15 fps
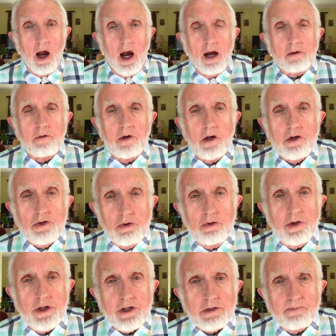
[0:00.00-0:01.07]
I'm going to do
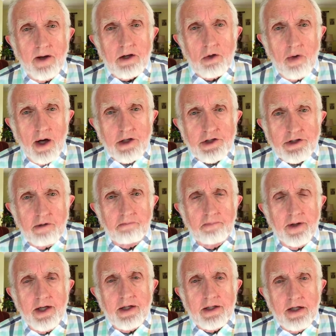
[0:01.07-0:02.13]
this by quite
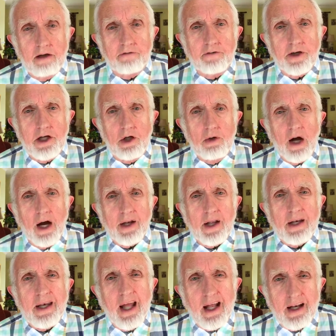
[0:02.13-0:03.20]
simply giving you an
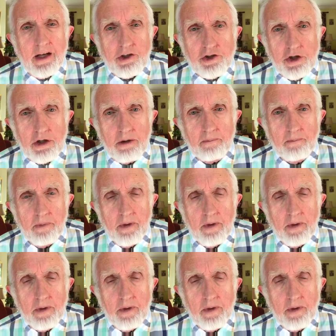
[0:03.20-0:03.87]
analogy.